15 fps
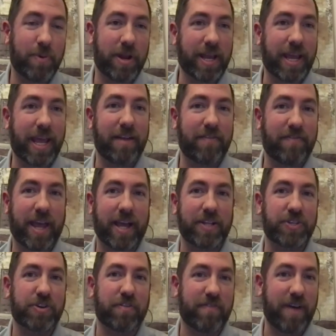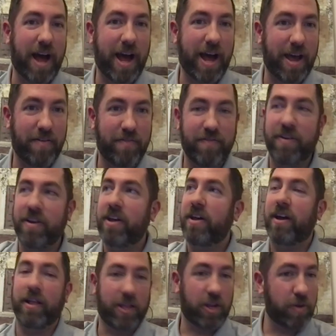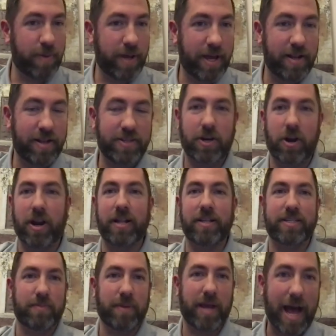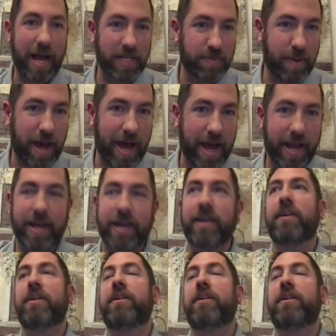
But again, if they can survive a little bit, start getting some guys back,